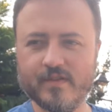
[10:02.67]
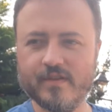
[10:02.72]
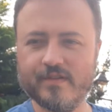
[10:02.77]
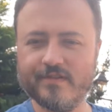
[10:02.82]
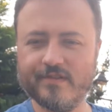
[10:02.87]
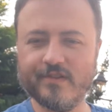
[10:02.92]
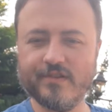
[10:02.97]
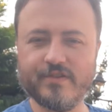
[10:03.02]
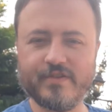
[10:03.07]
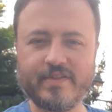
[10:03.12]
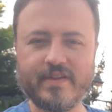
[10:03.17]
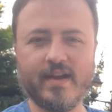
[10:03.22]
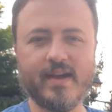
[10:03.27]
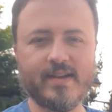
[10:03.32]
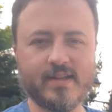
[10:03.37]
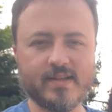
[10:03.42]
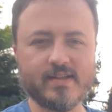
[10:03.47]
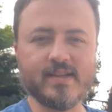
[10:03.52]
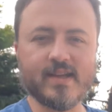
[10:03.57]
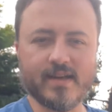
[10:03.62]
So you decide
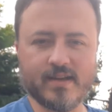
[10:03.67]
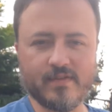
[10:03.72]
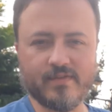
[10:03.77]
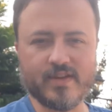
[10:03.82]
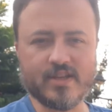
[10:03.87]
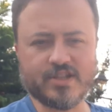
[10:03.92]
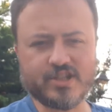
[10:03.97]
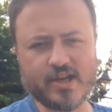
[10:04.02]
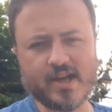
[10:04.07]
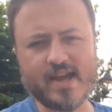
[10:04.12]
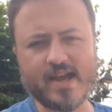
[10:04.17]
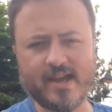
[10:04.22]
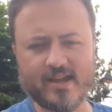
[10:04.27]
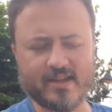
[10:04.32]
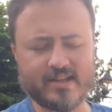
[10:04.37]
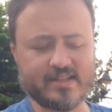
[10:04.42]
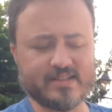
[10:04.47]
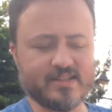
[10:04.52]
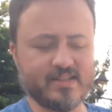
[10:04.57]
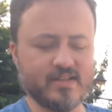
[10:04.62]
at the end of each
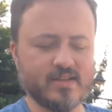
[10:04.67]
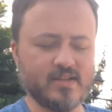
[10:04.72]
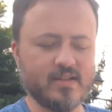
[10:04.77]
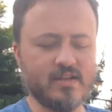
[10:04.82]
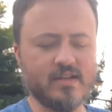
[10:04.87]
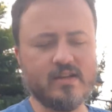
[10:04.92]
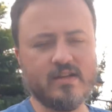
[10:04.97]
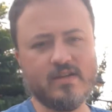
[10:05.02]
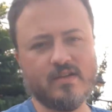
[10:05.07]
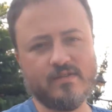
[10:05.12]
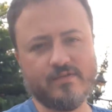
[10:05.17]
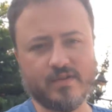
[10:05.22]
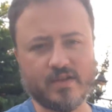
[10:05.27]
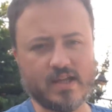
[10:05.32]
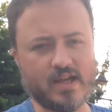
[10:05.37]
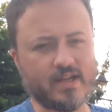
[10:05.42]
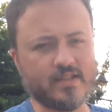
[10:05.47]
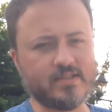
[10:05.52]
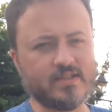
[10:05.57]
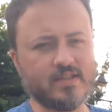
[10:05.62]
act for
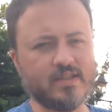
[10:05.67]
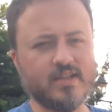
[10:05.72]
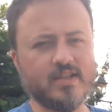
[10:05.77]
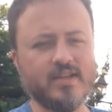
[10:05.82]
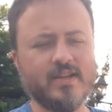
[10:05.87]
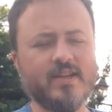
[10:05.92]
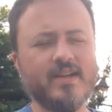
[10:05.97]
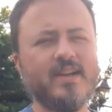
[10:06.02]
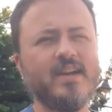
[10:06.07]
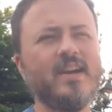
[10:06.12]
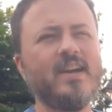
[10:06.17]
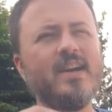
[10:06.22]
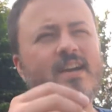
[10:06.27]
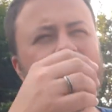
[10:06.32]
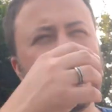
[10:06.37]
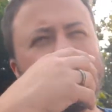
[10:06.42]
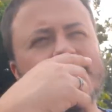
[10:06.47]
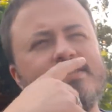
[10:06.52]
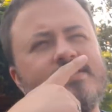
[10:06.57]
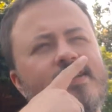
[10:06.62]
that. And
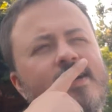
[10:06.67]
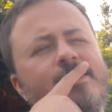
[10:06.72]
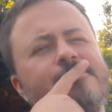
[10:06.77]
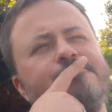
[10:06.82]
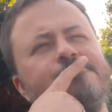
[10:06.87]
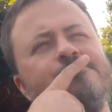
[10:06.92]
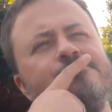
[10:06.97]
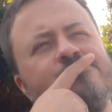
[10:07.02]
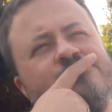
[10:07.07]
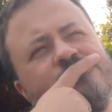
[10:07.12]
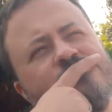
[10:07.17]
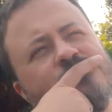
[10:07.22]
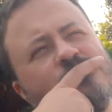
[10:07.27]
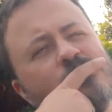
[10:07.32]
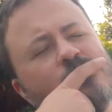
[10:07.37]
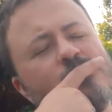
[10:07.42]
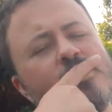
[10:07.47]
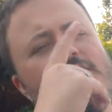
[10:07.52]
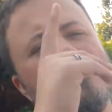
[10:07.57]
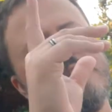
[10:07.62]
it's the
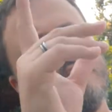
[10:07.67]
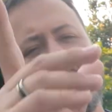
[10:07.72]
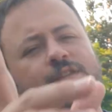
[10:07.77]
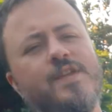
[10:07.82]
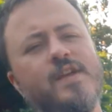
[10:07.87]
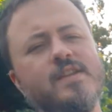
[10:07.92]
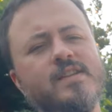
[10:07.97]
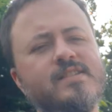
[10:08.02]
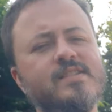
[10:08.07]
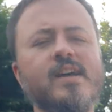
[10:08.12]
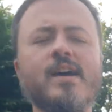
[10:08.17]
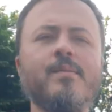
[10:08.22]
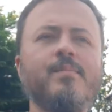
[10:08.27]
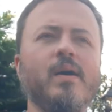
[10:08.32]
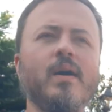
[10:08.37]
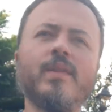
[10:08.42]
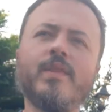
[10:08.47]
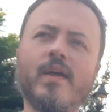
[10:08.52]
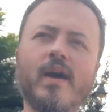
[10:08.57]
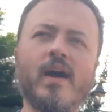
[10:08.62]
thing to say
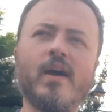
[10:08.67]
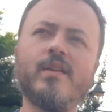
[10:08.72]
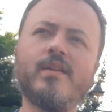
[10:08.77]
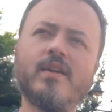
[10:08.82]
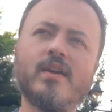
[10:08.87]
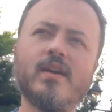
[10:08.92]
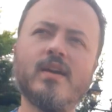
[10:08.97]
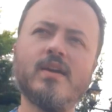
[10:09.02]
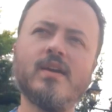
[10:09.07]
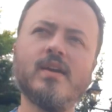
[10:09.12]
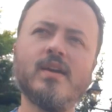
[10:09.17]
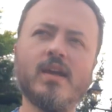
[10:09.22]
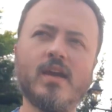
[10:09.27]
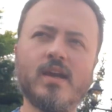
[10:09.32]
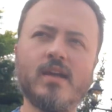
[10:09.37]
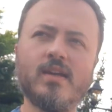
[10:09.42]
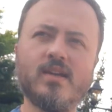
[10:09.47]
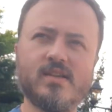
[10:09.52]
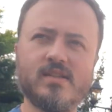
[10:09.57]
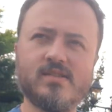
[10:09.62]
about that
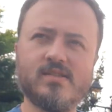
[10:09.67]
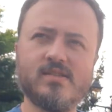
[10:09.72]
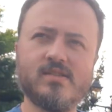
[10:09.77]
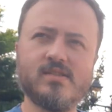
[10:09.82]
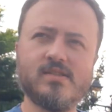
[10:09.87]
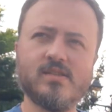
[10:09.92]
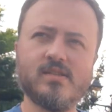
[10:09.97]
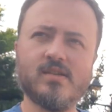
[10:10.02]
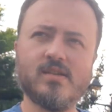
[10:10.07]
is